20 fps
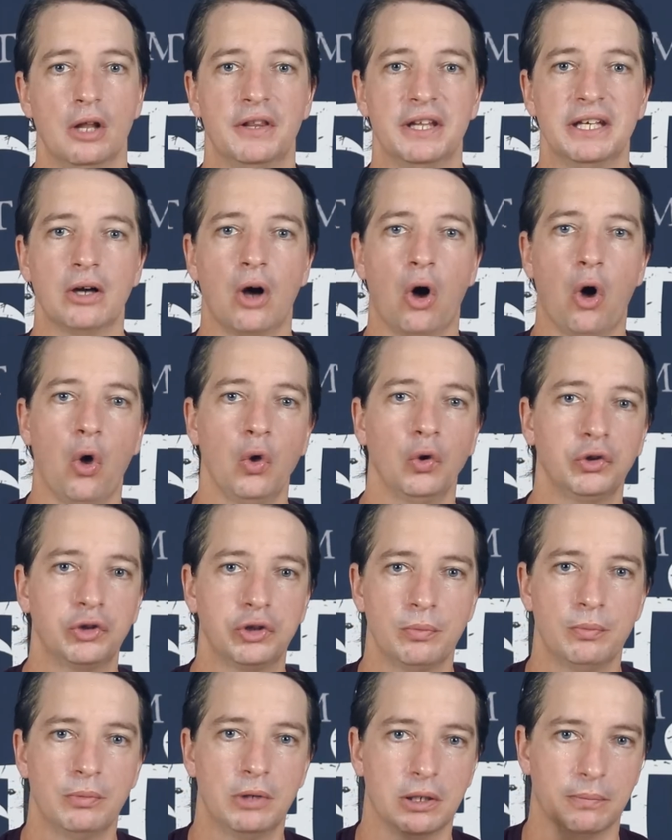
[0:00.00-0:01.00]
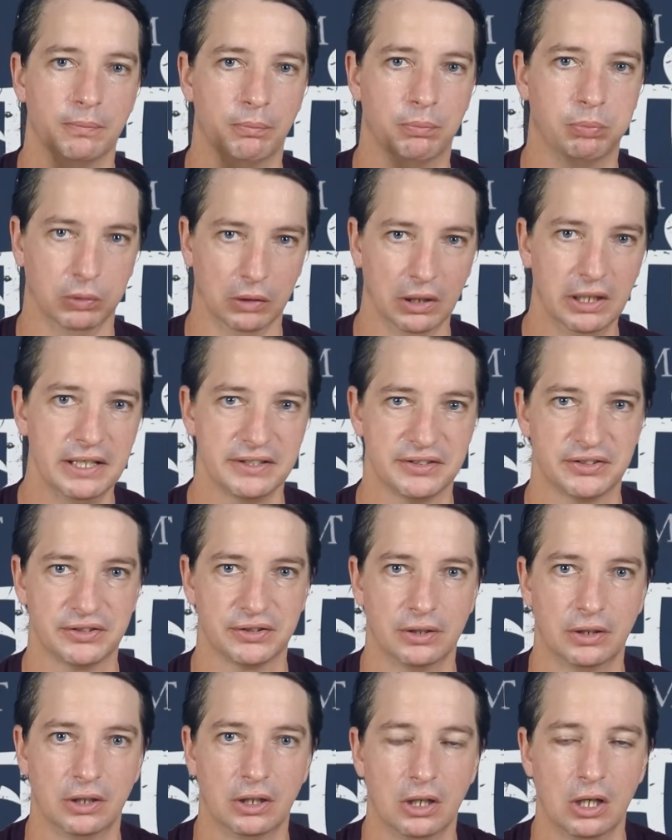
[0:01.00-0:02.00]
The ultimate
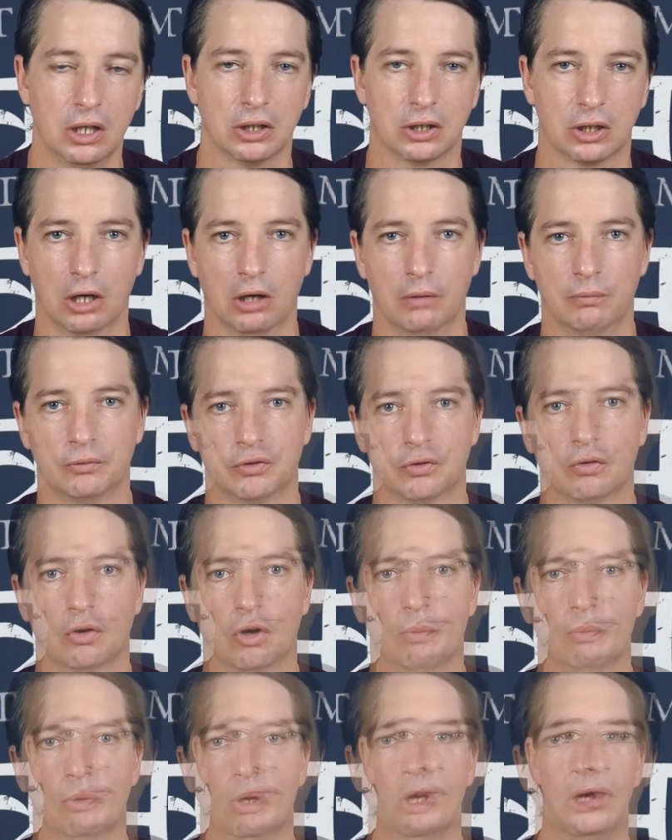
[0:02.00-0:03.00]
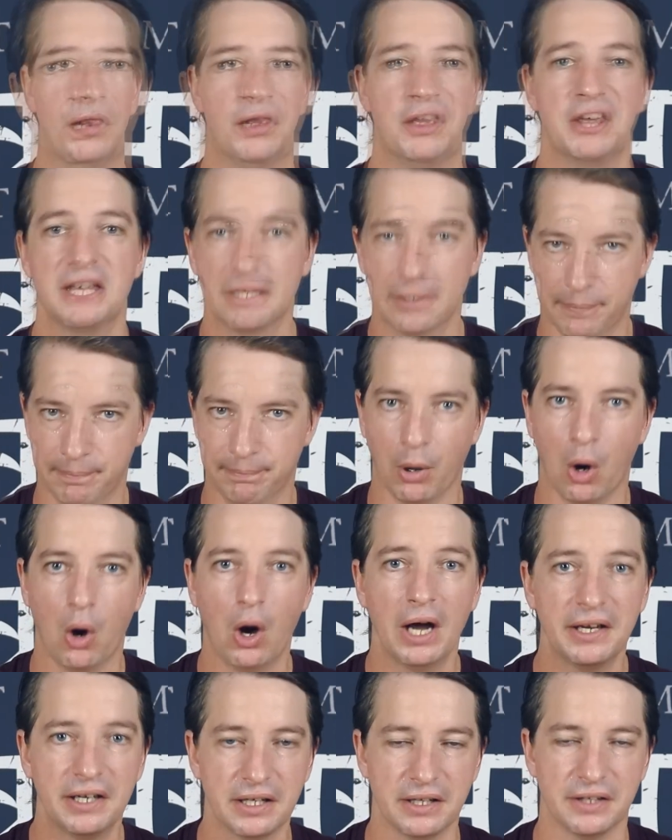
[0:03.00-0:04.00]
bliss comes from the
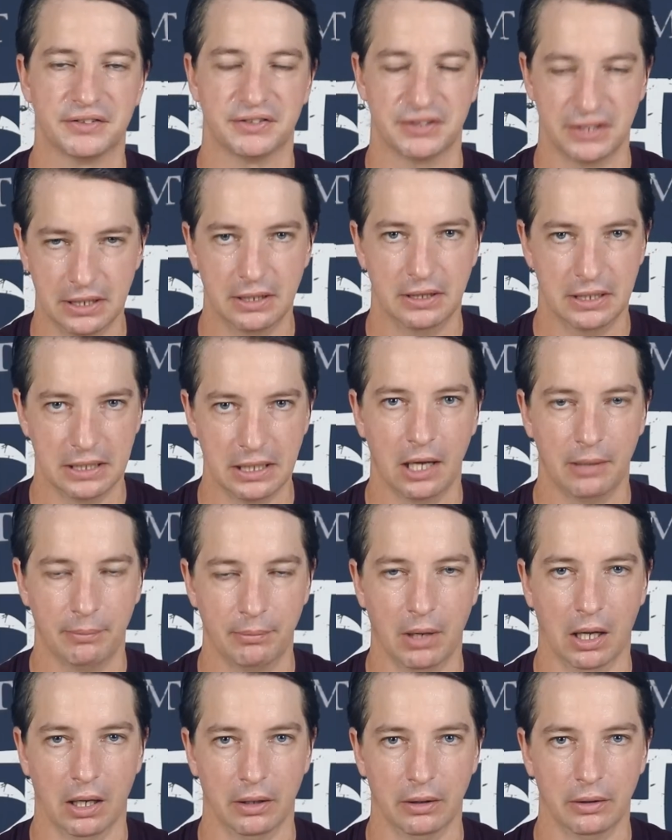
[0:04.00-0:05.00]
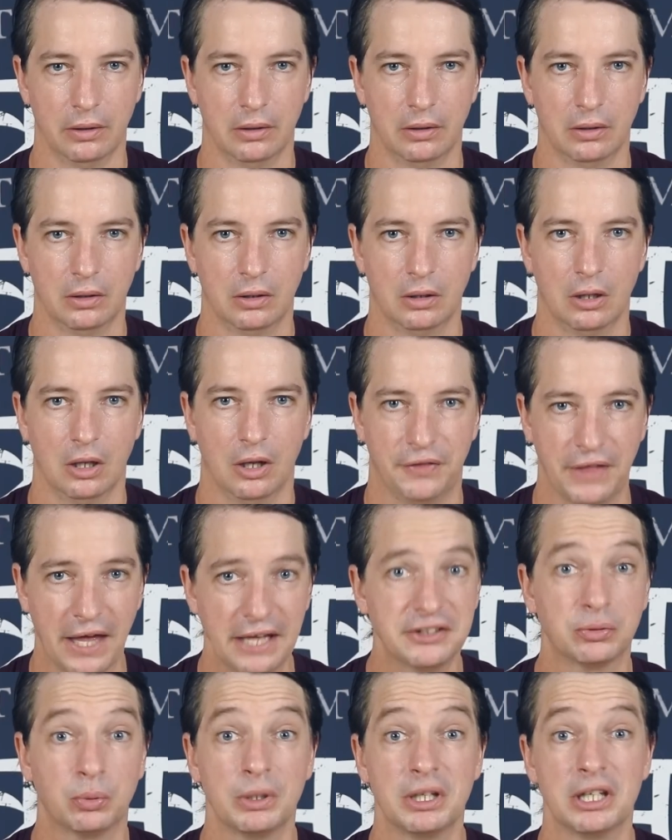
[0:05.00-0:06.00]
abidance in the Atman.
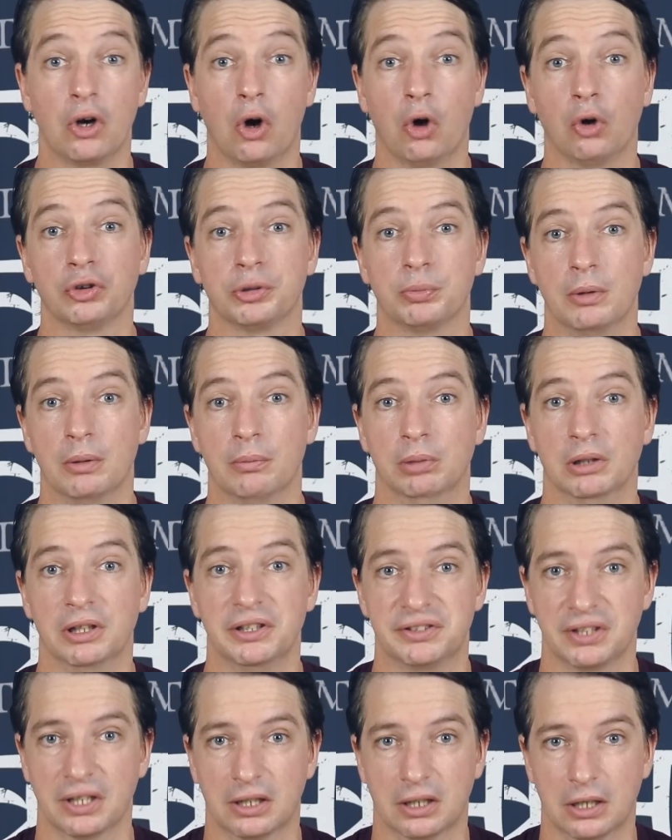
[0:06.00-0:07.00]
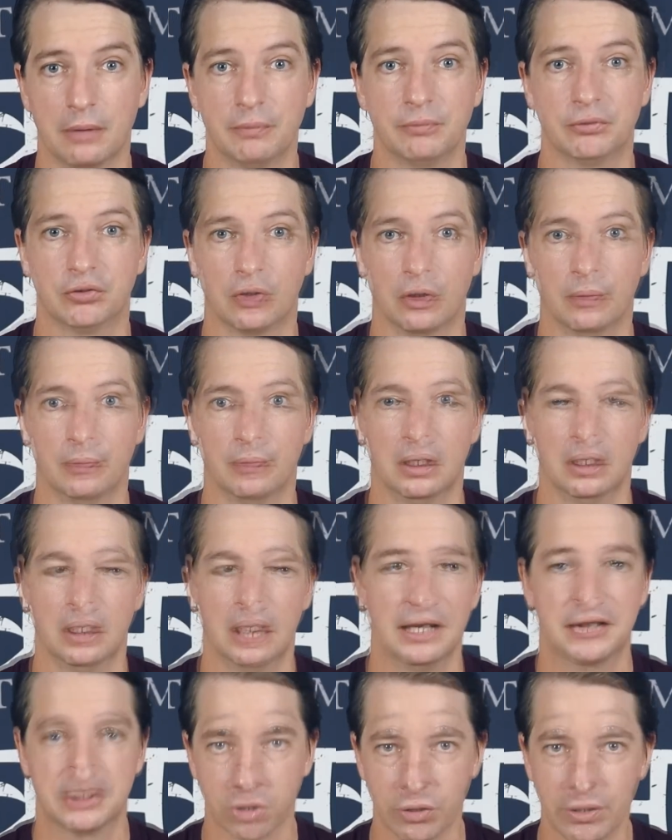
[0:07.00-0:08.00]
That's where the ultimate bliss comes from.
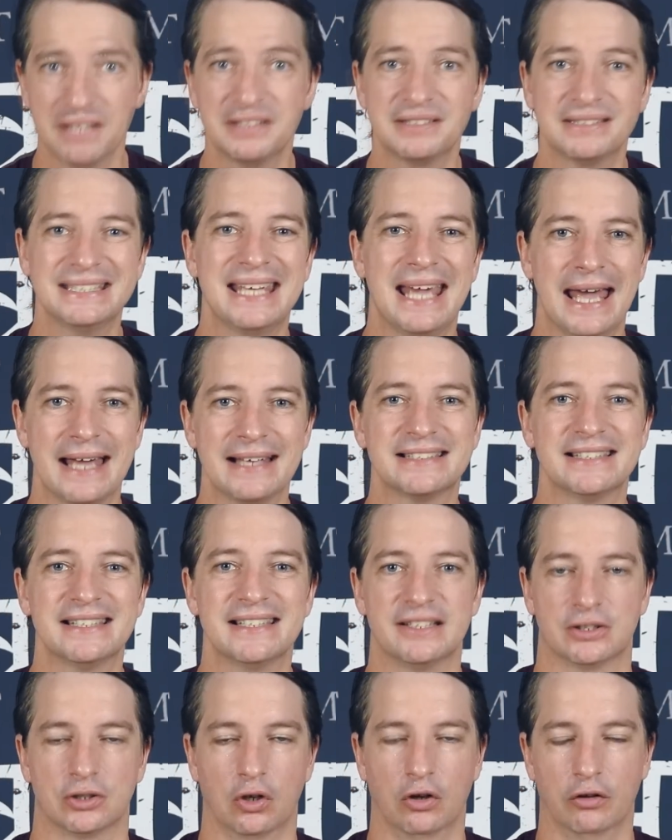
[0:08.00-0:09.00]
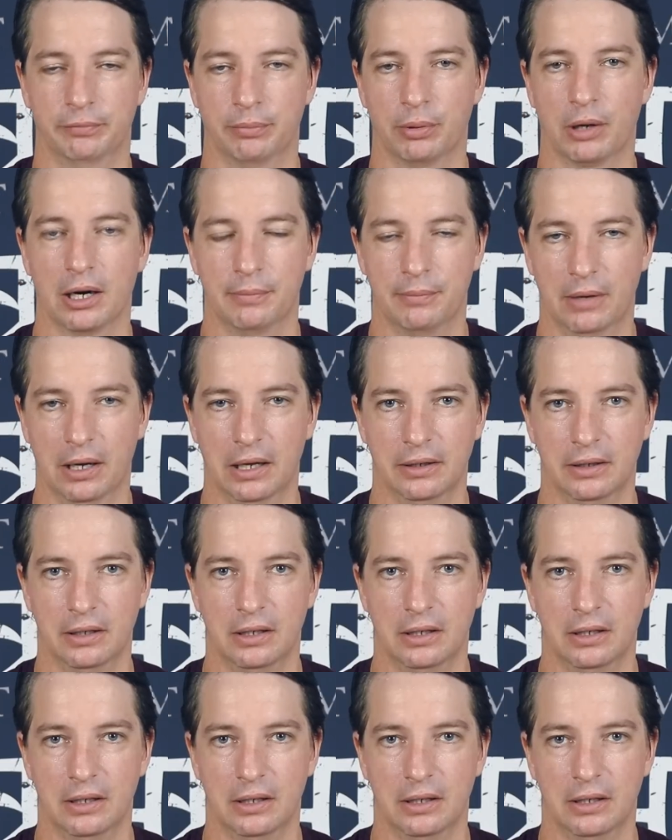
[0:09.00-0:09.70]
And so that's the essence of Brahman,